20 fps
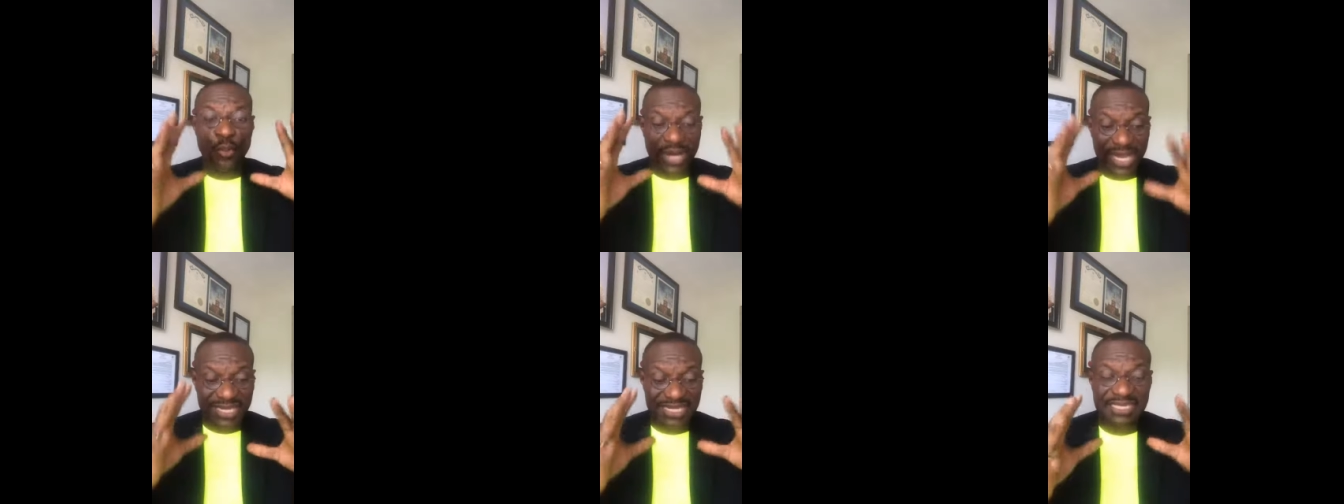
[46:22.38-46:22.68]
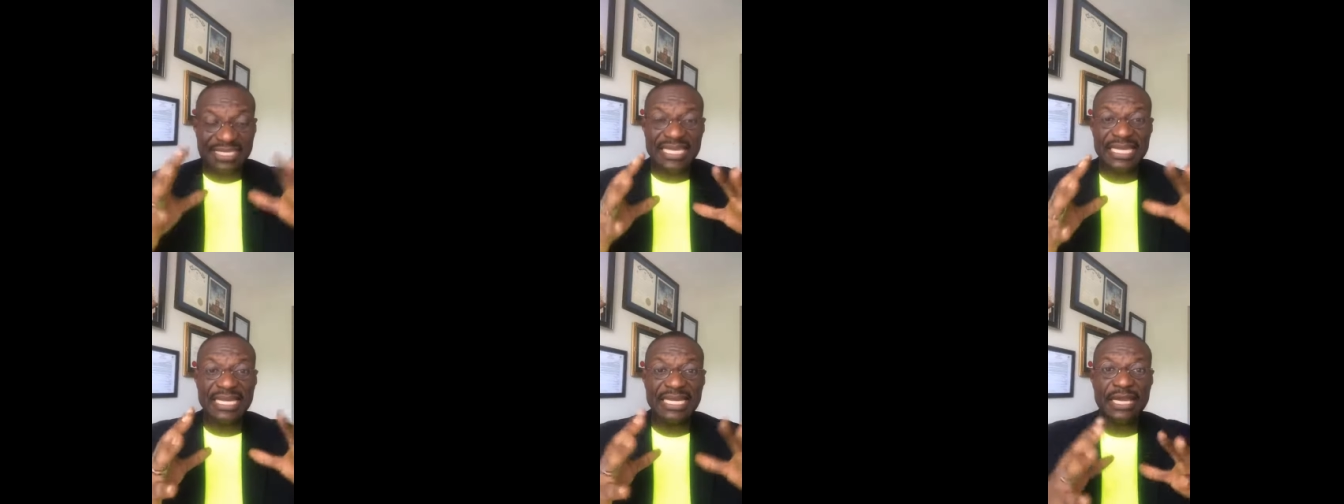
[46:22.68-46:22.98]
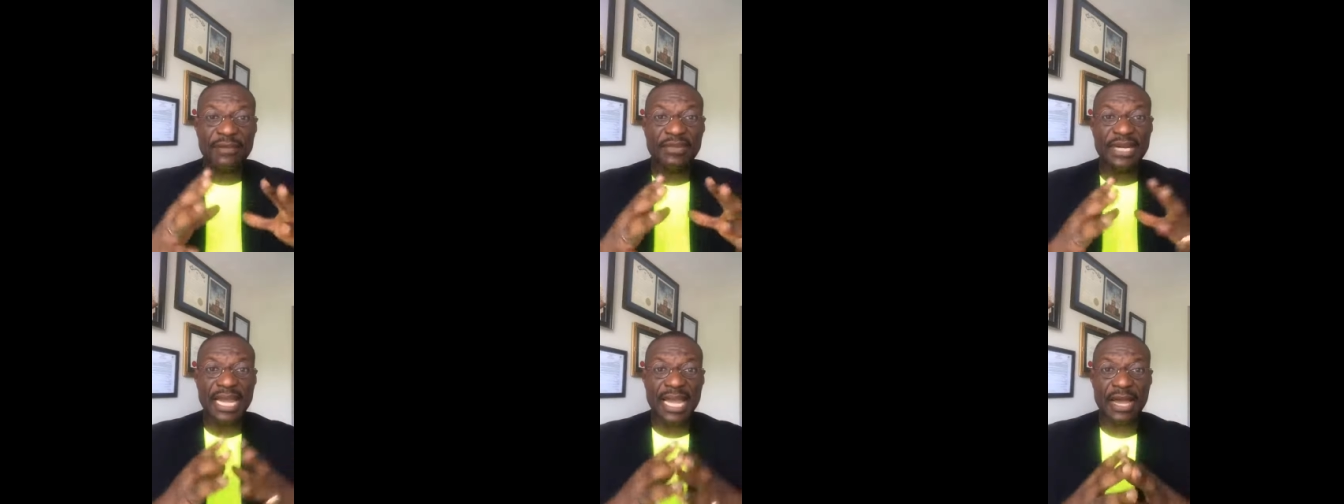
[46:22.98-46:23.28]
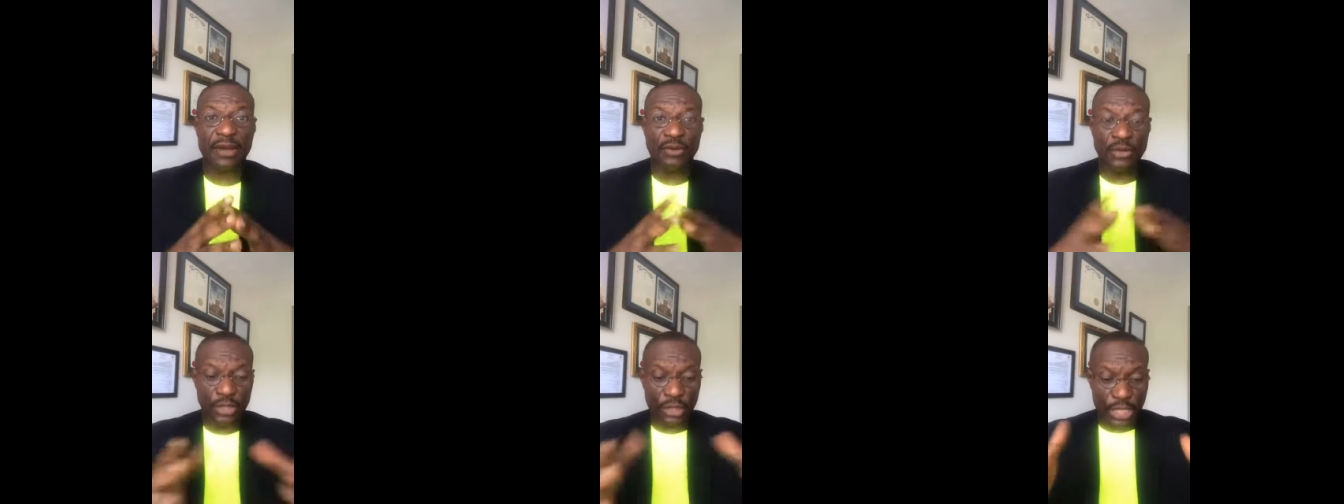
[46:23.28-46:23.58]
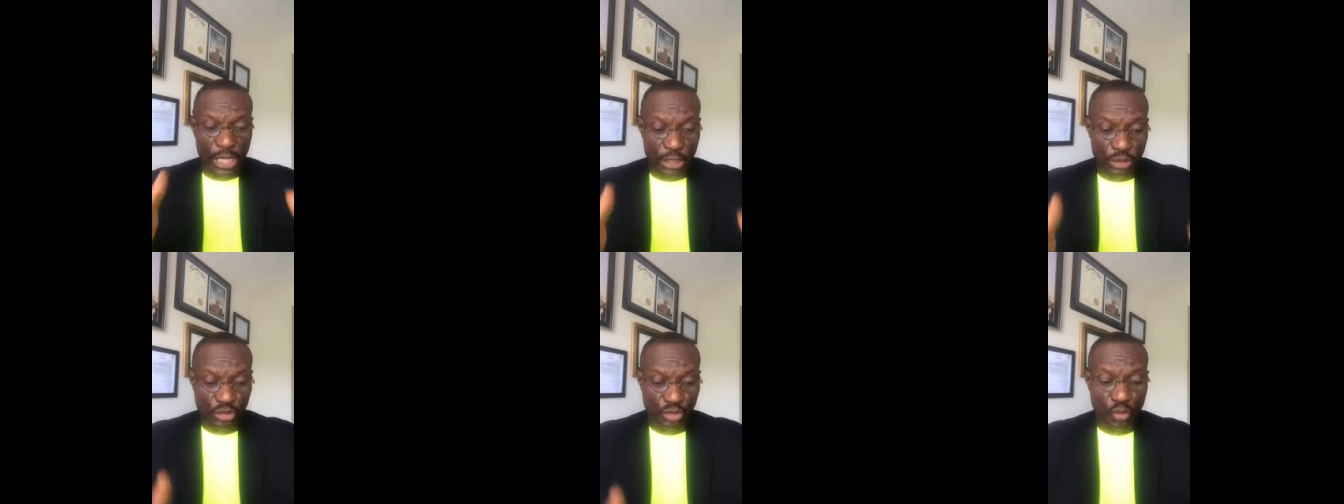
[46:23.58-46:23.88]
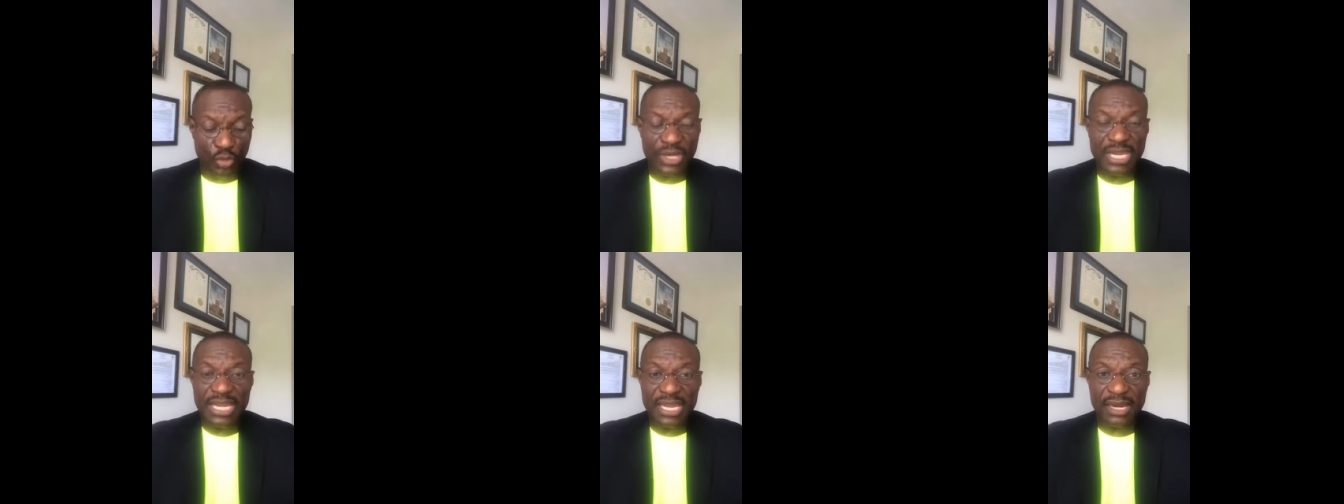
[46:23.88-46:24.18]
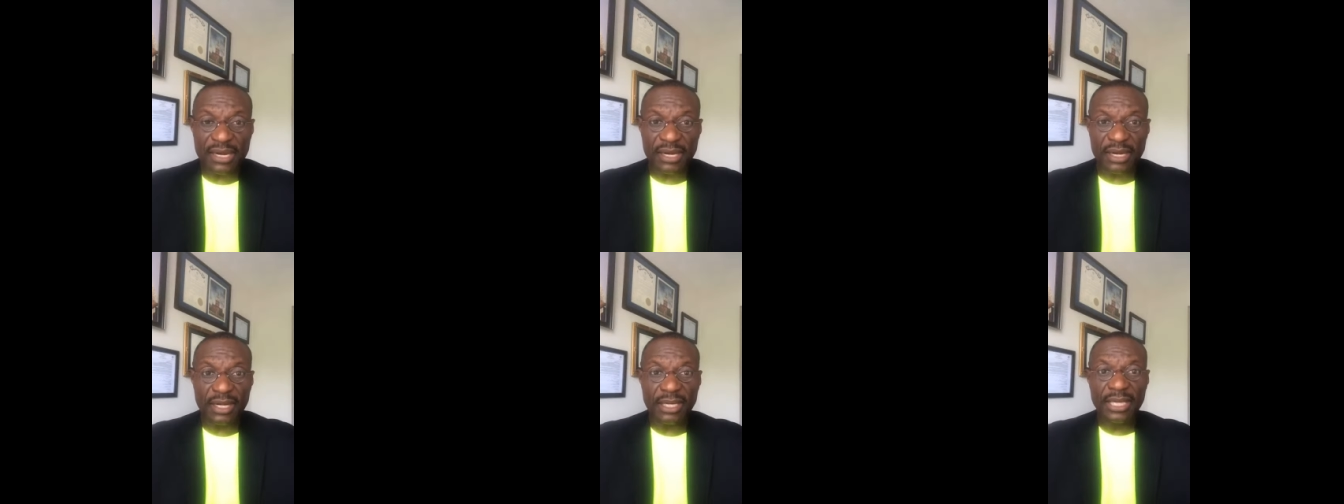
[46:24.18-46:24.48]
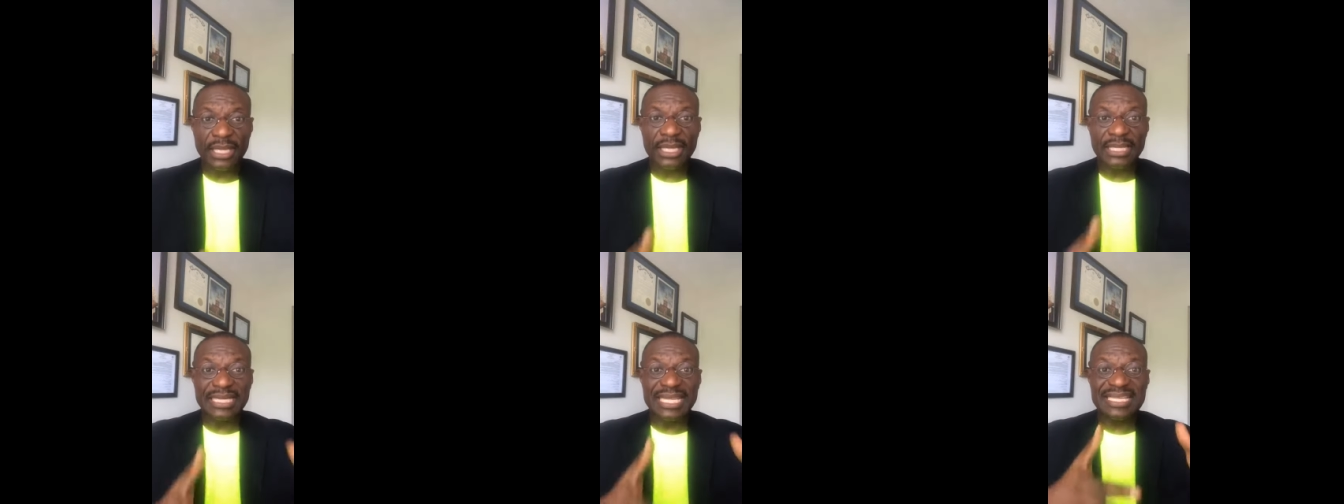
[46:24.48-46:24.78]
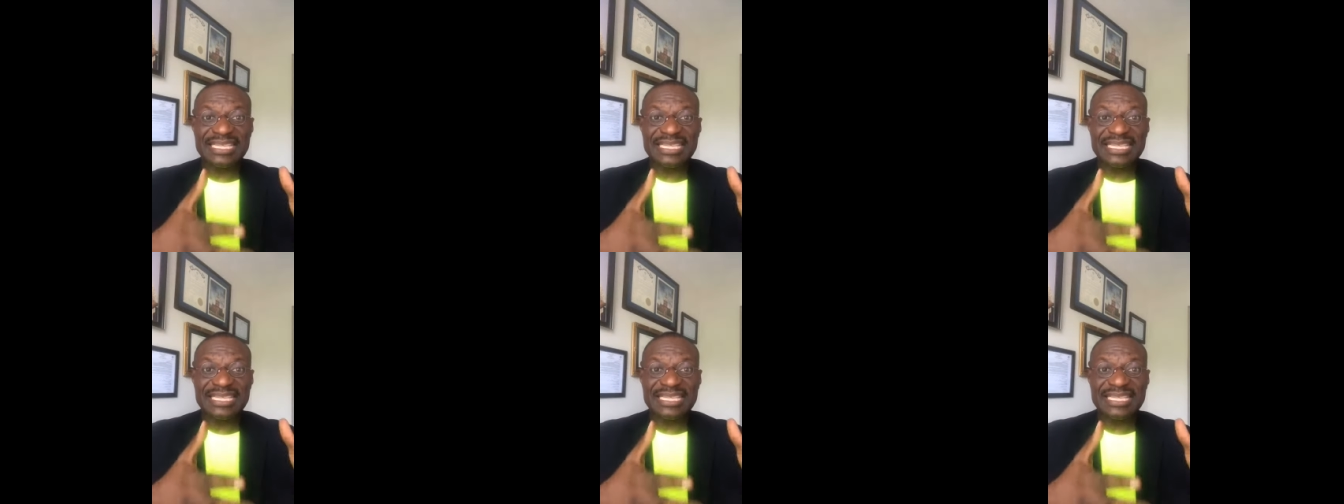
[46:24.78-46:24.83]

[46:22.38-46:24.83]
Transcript: we are seeing them now and so here